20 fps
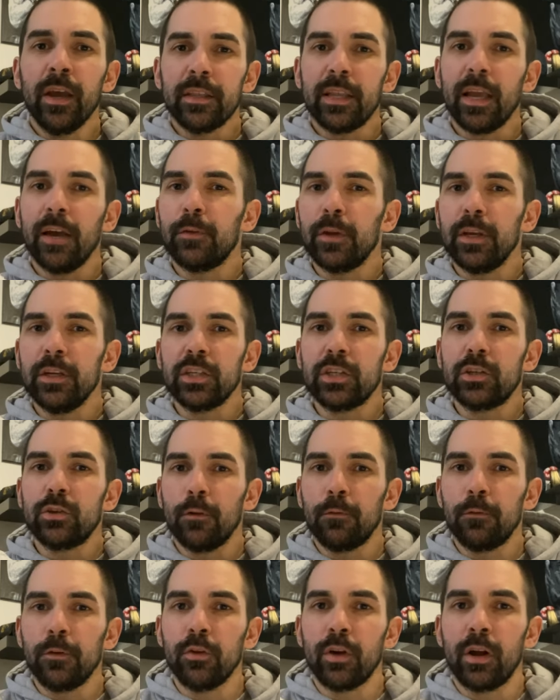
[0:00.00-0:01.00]
definitely just do
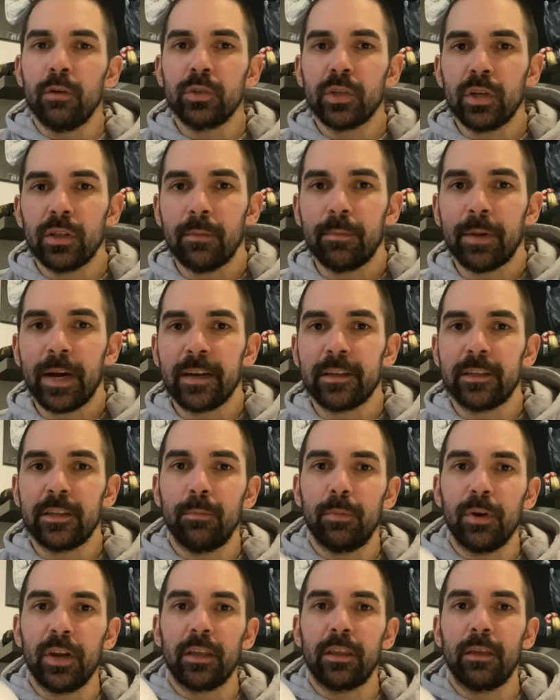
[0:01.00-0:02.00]
a few rounds on the bag
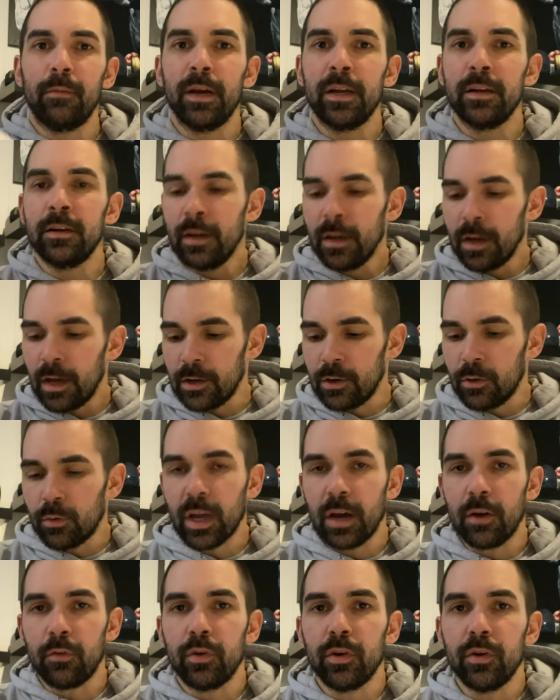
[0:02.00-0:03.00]
to break them in, and you'll
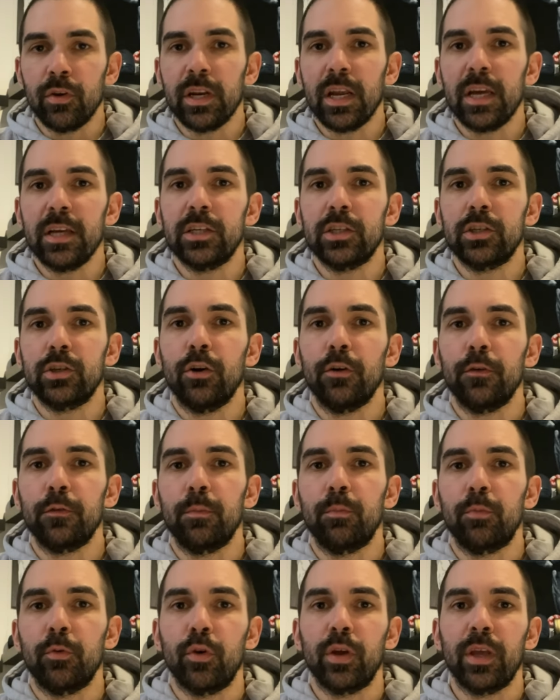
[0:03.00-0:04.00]
get a really nice
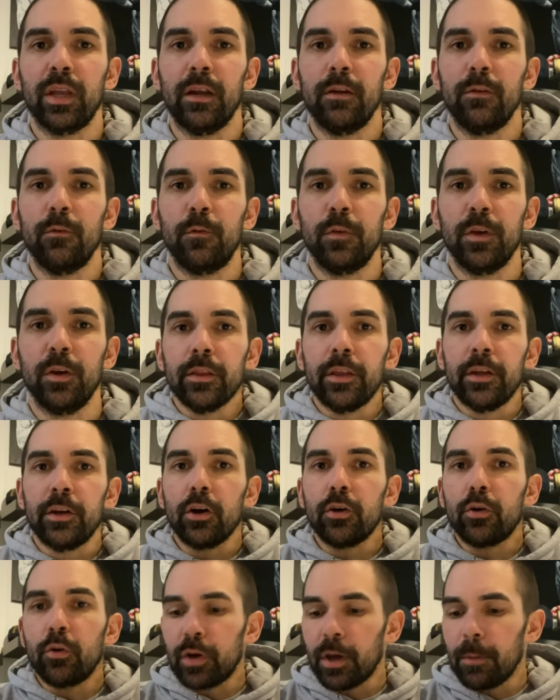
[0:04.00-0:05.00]
soft broken in feel.
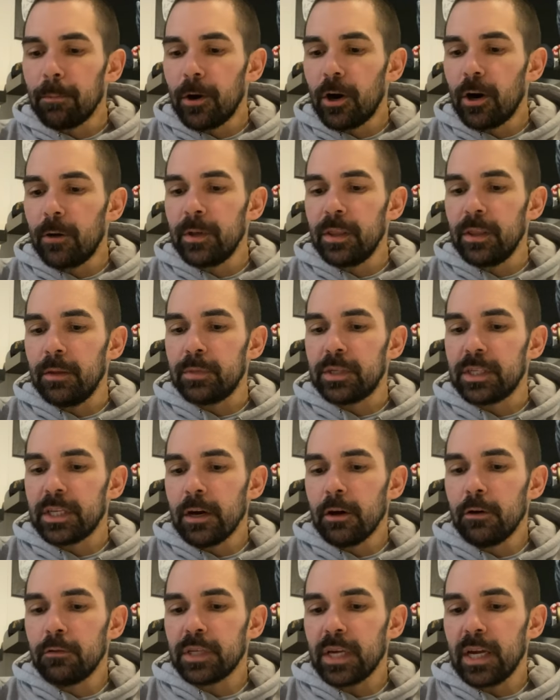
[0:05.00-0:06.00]
Knuckle compartment
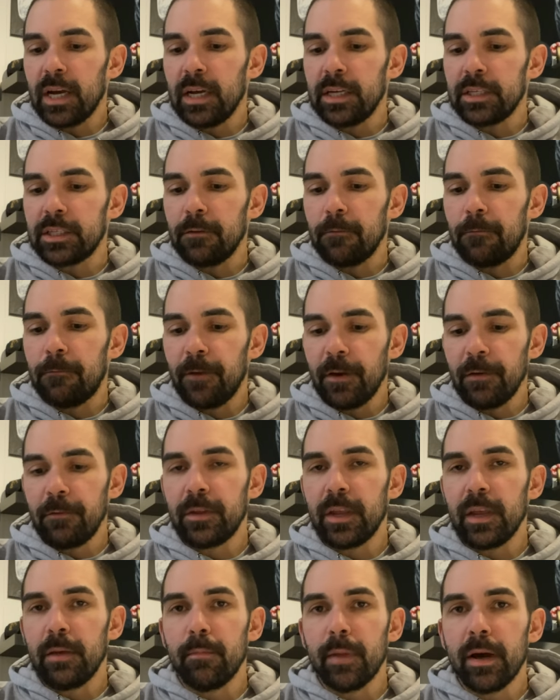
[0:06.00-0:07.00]
themselves has
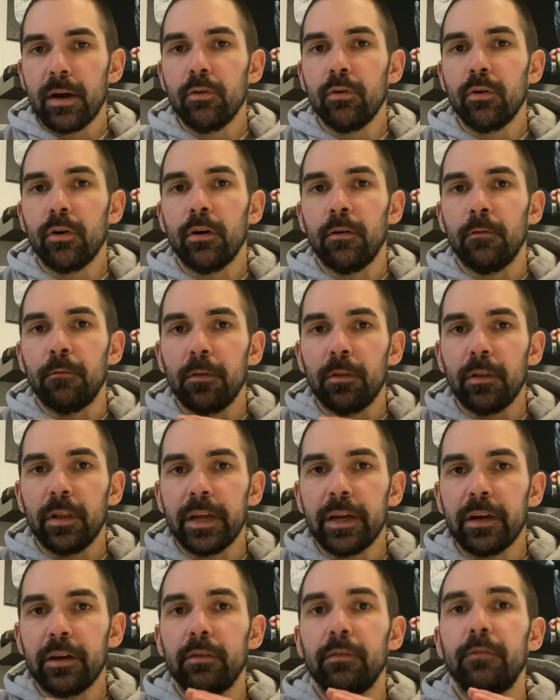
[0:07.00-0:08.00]
50 mils of
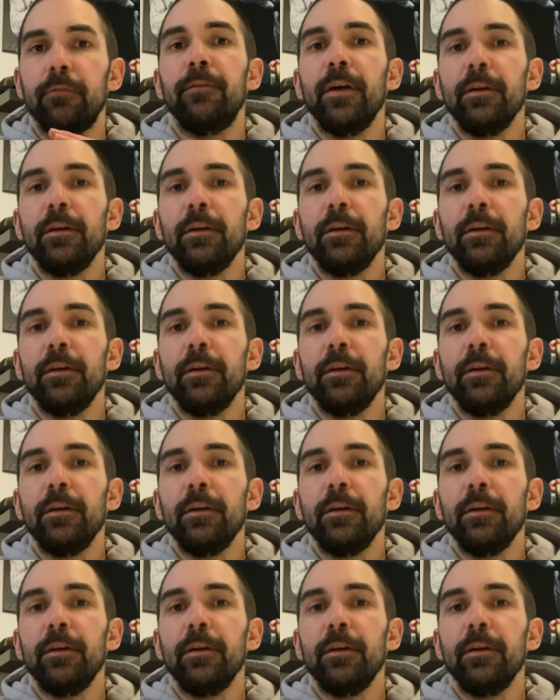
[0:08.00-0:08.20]
layered